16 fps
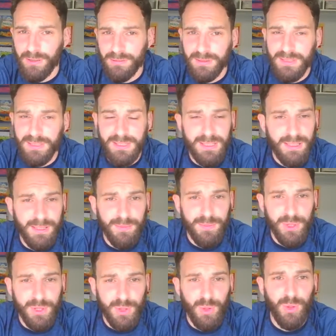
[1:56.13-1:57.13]
because I'm
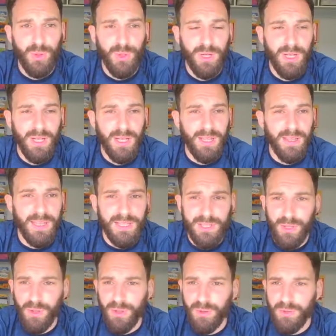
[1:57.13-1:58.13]
sure that's
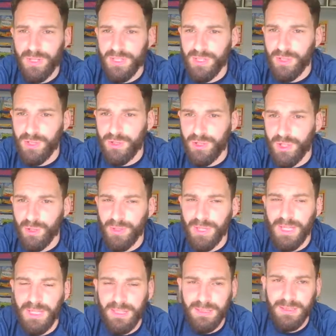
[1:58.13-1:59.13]
not the reason you tune
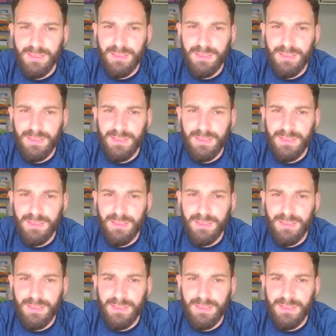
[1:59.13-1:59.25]
in,